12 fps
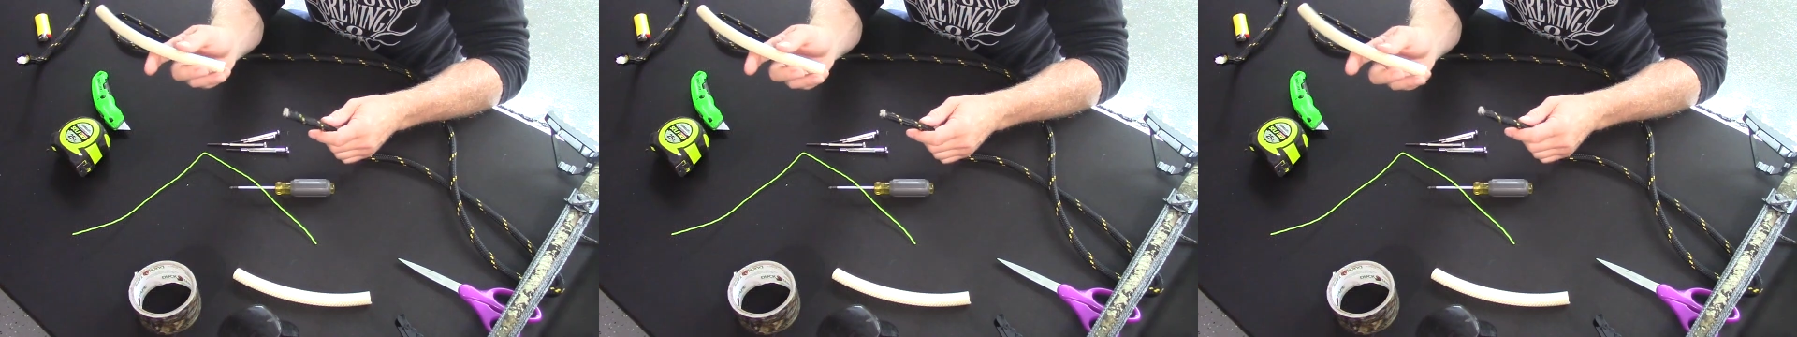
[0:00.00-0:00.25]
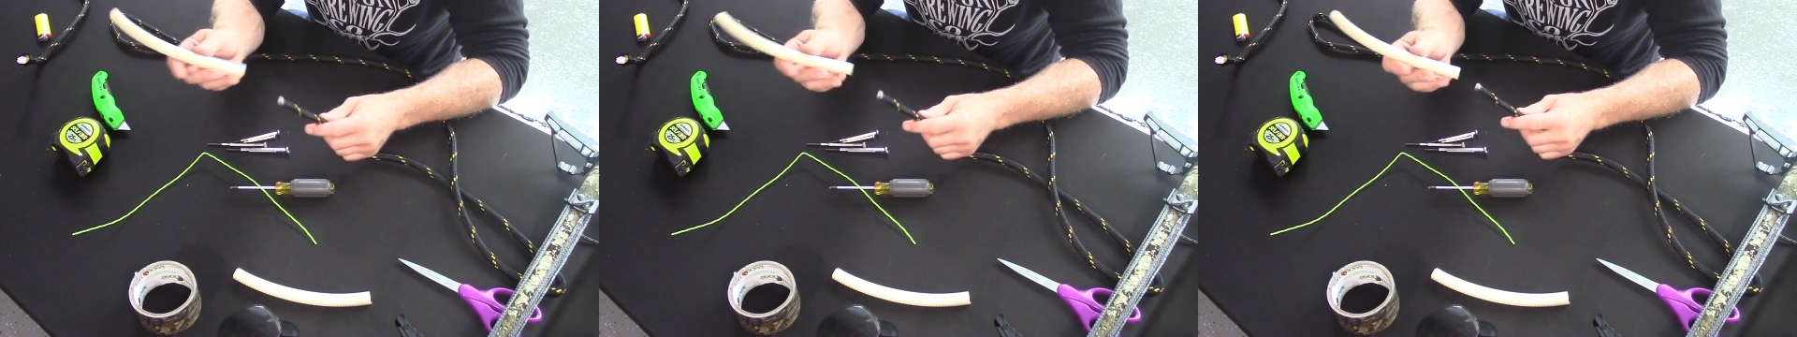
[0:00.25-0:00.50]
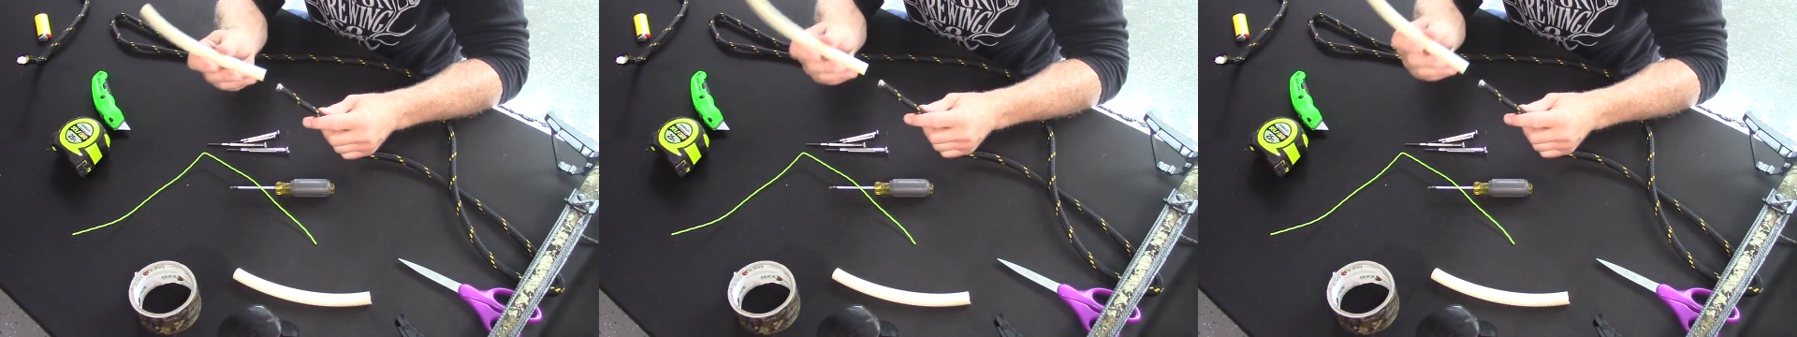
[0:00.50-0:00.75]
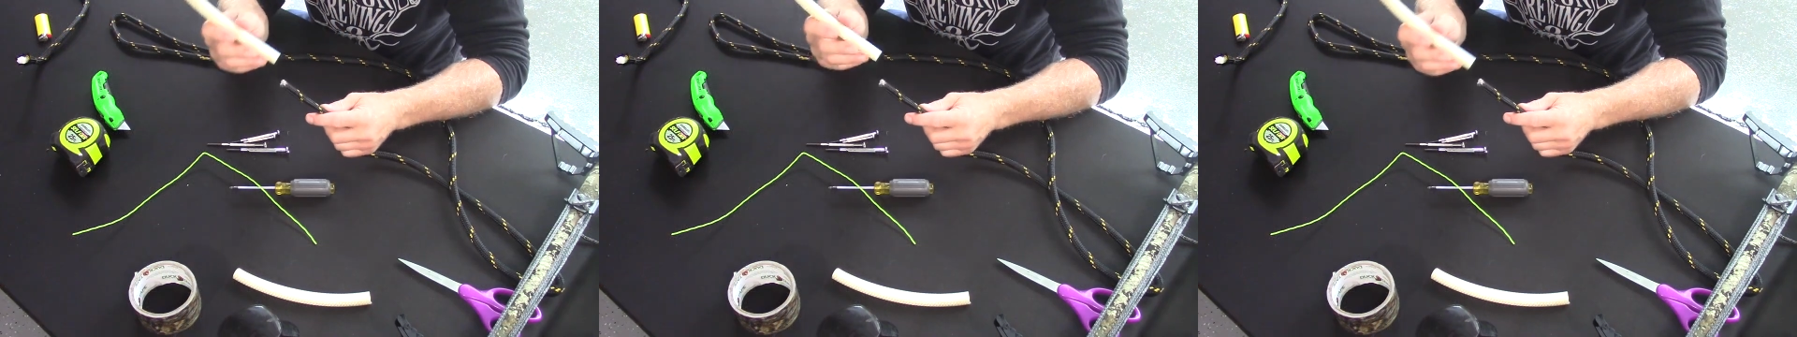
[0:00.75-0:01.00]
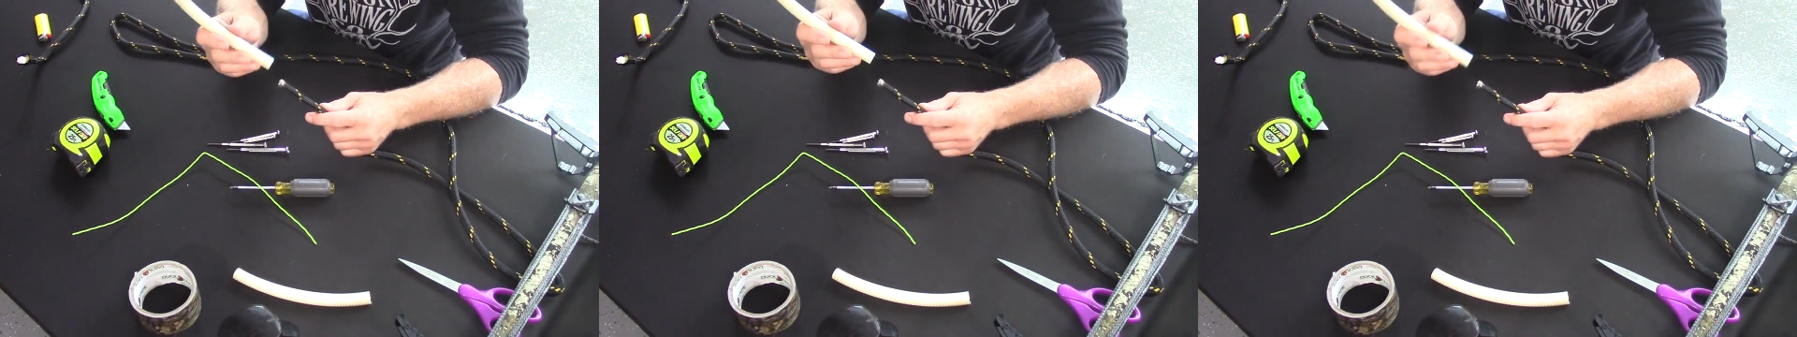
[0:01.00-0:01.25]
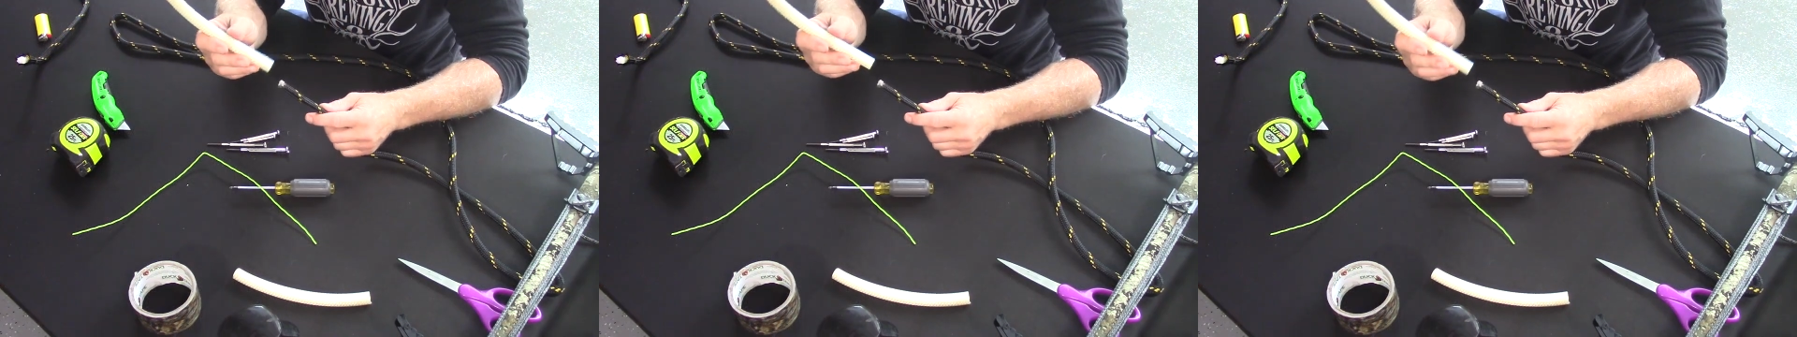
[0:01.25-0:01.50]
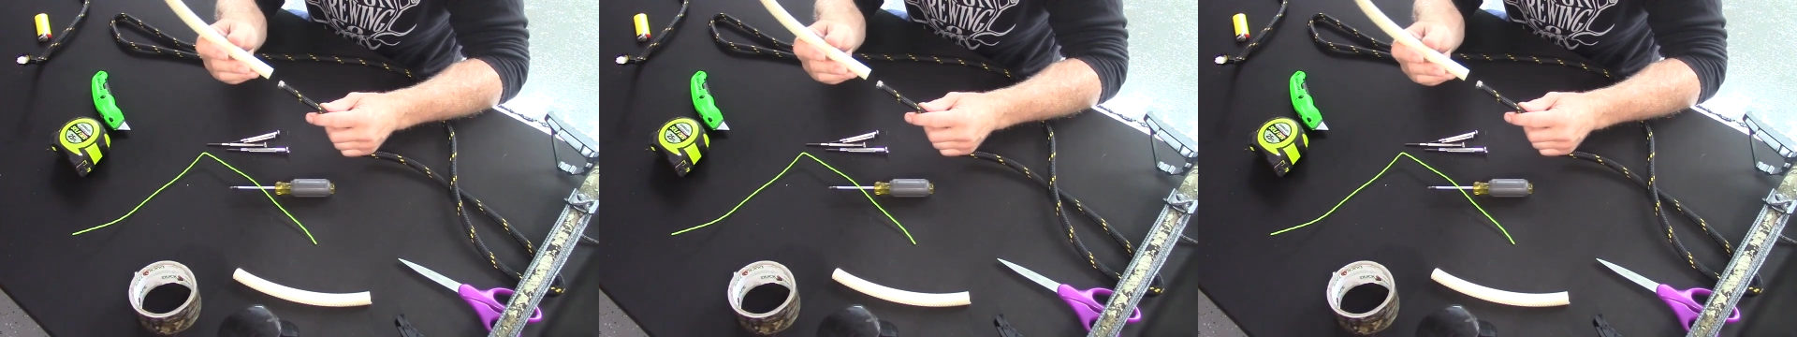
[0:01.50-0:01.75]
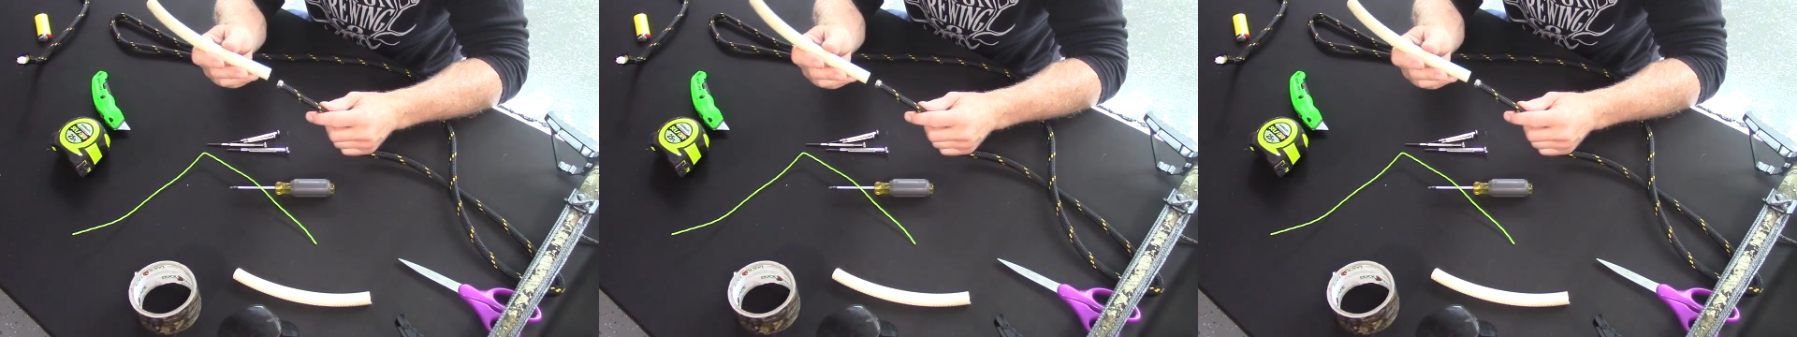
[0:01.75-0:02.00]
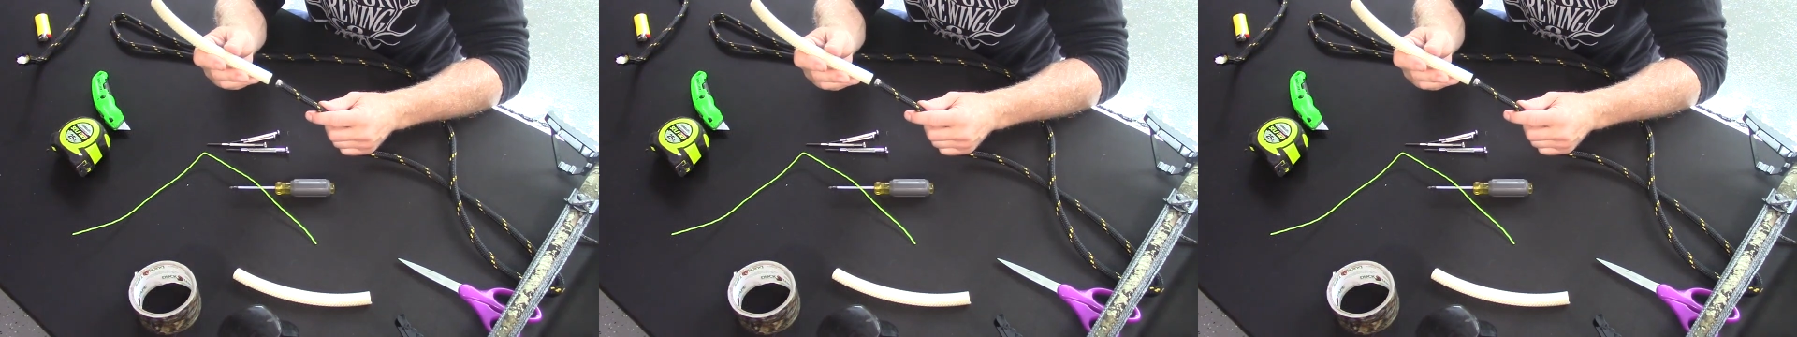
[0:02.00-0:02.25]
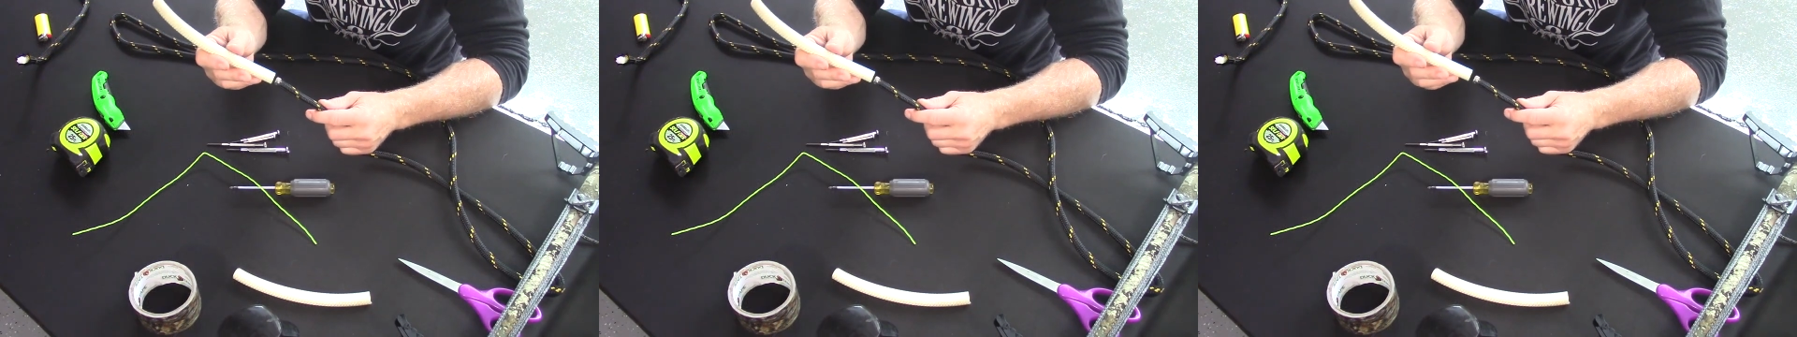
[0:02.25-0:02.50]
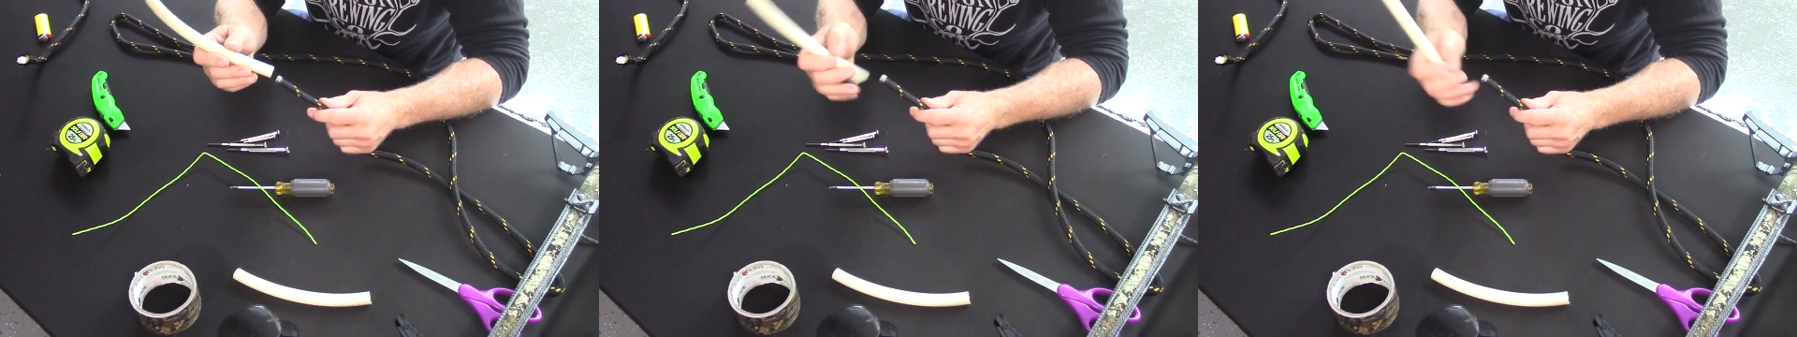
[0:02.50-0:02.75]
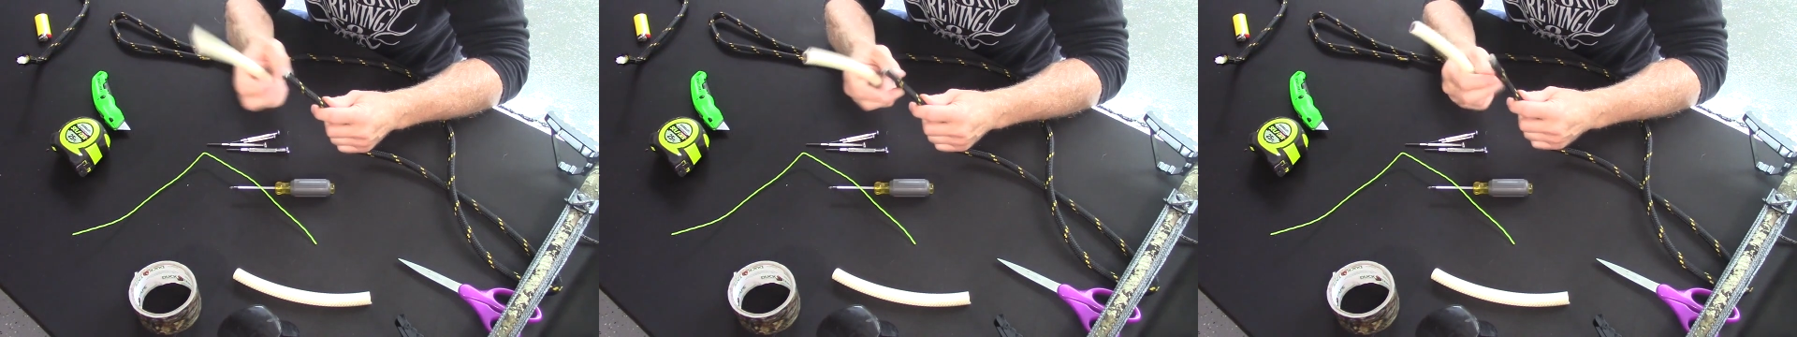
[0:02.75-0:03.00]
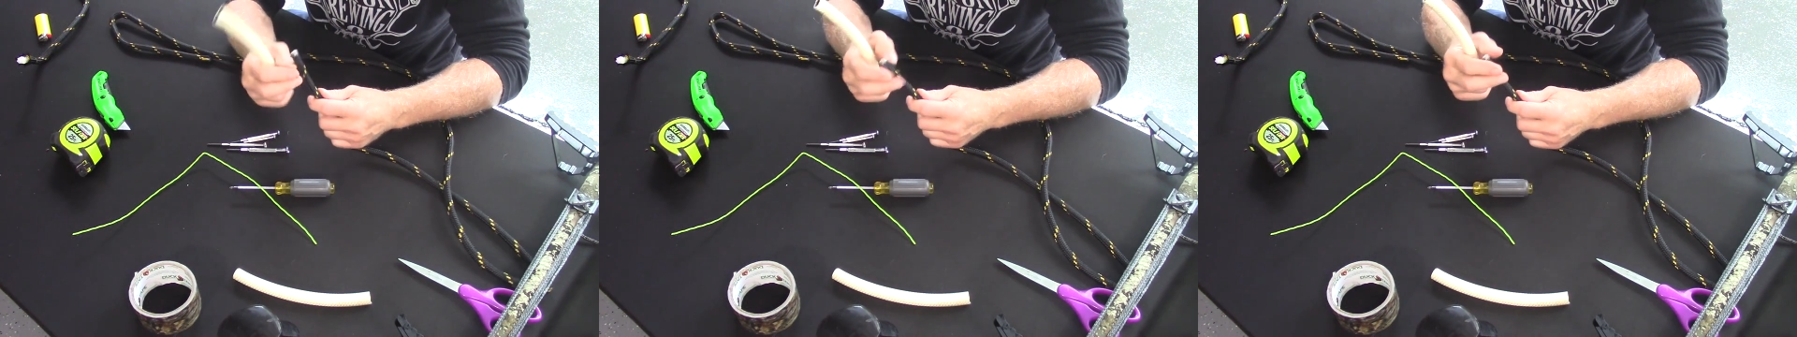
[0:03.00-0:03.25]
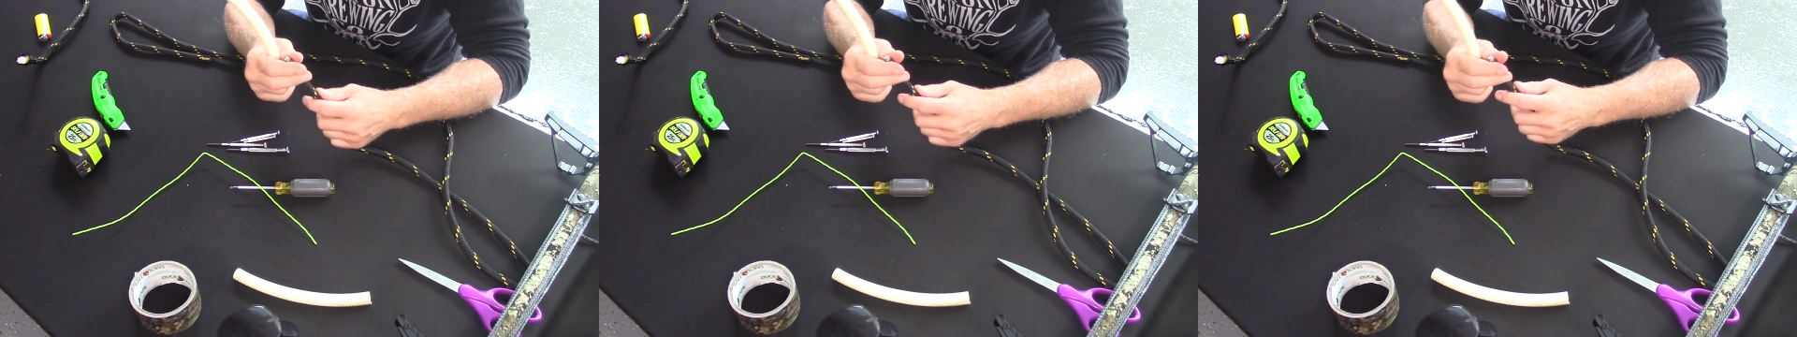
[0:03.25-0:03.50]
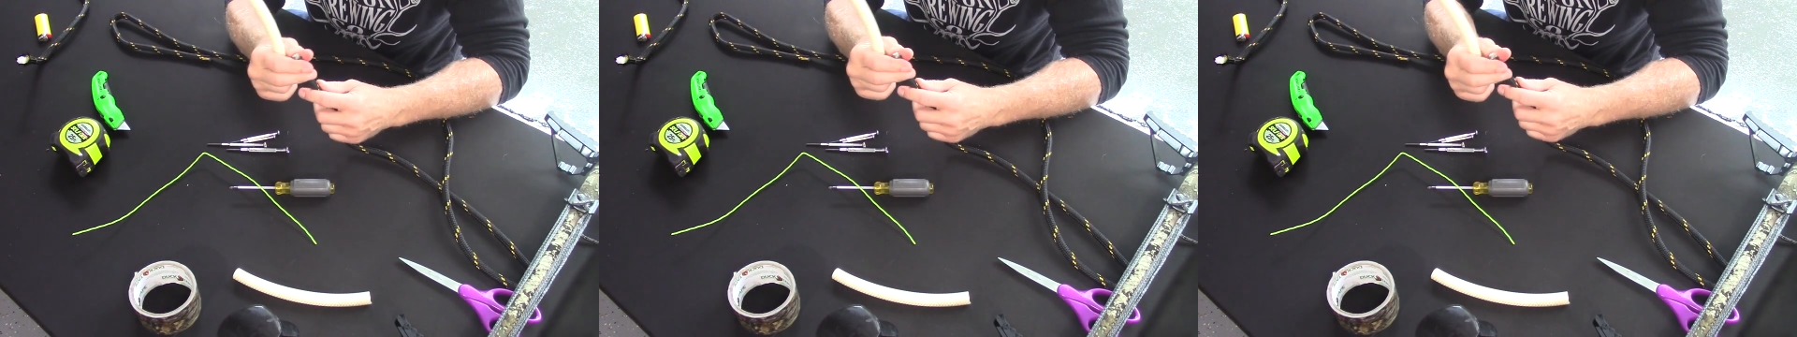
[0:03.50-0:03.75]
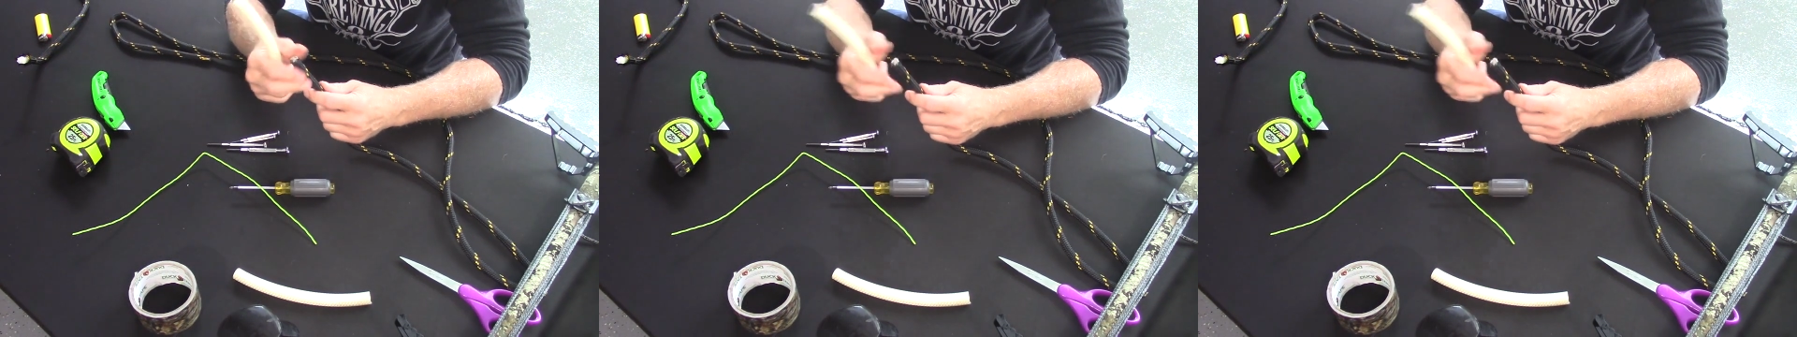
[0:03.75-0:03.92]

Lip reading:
[unreadable: no face in view]